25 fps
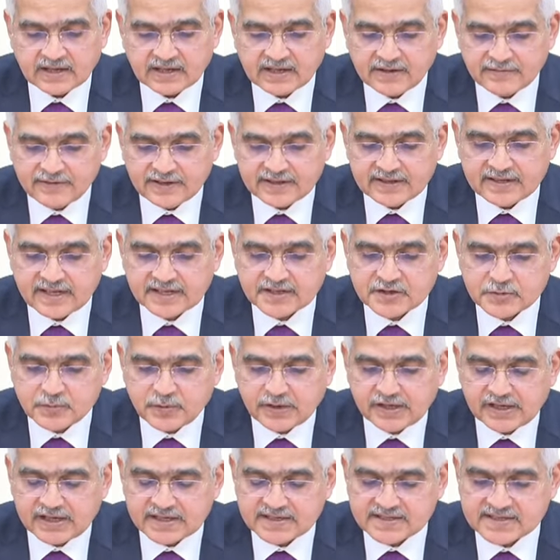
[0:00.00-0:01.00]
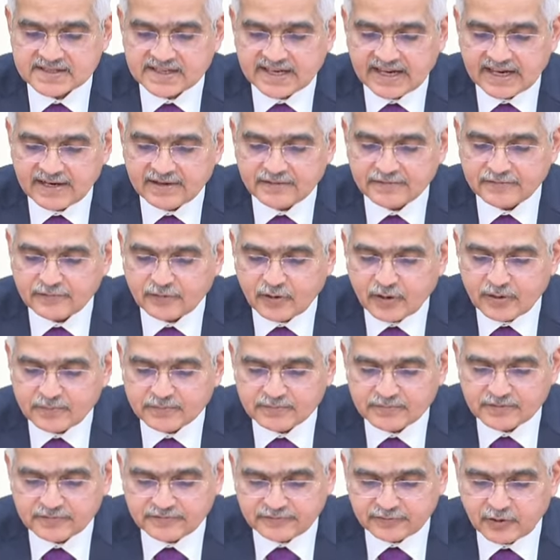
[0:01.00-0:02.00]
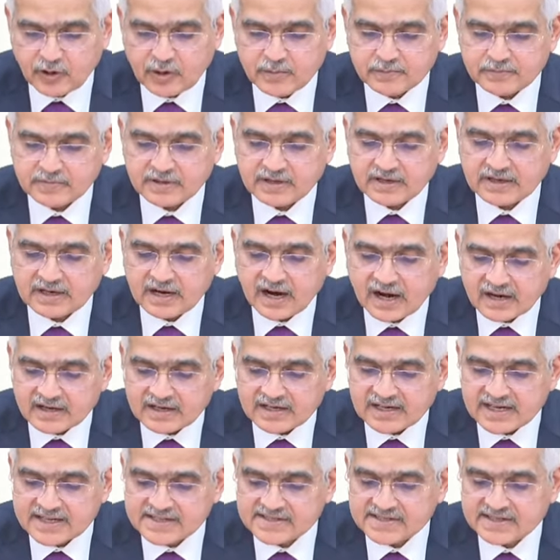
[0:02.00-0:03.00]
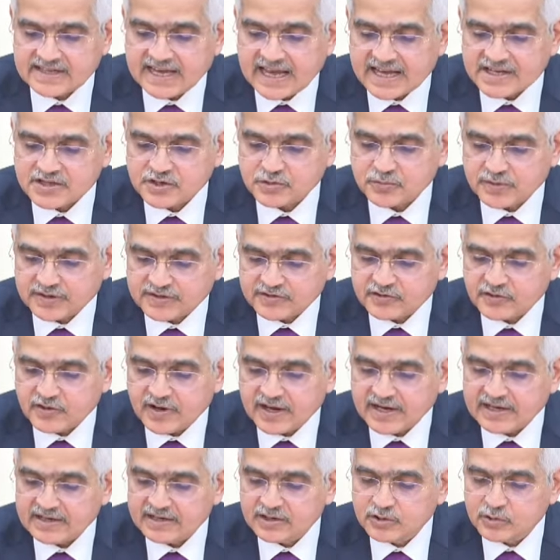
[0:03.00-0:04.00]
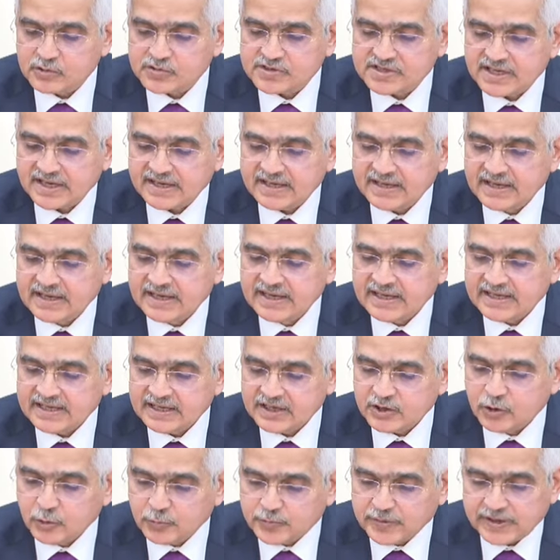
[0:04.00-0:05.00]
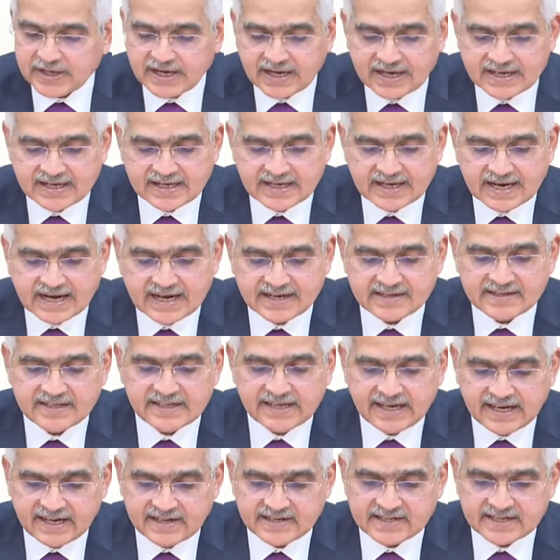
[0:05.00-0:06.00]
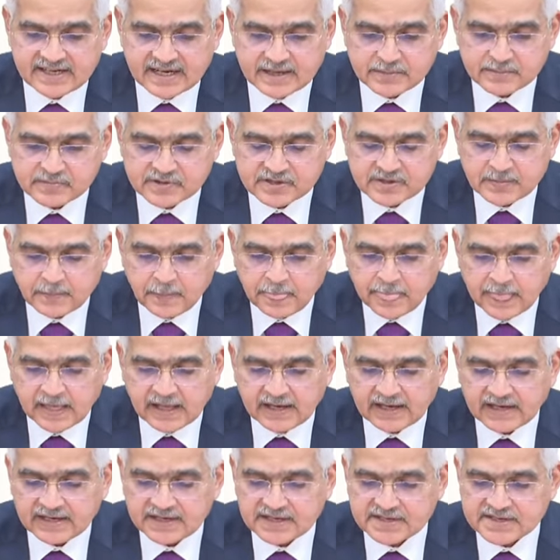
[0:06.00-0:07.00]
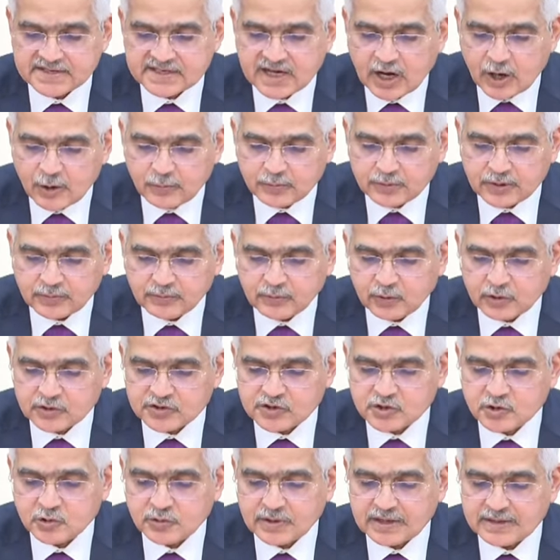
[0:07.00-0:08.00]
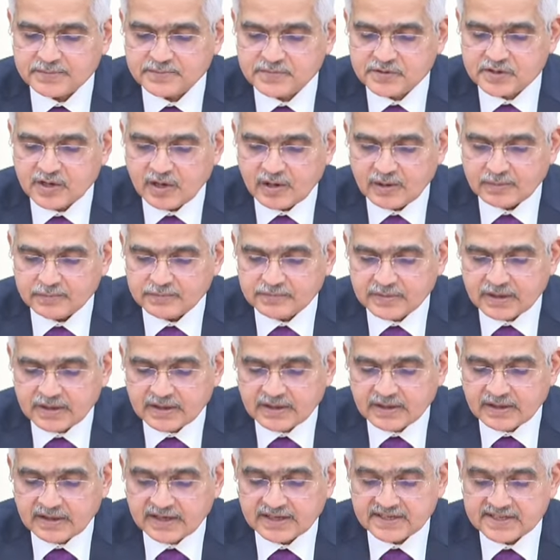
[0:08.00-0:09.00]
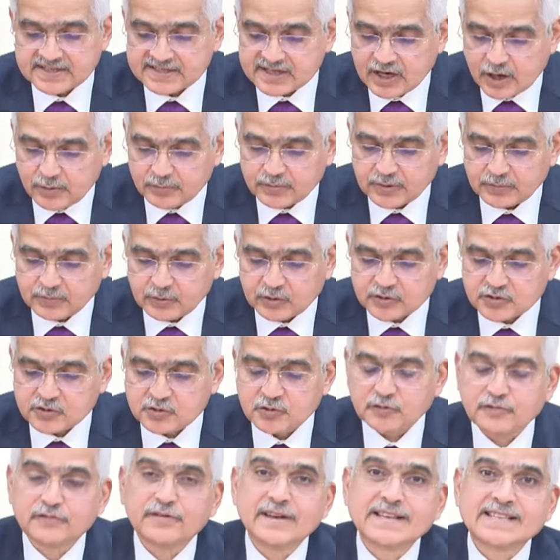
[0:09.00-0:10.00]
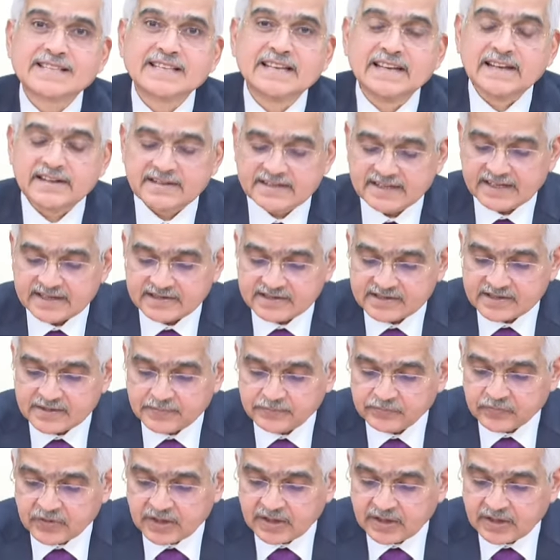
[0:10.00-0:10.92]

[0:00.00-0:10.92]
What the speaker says: Given the experience gained from cardless cash withdrawal using UPI at the ATMs, it is now proposed to absorb it is now proposed to facilitate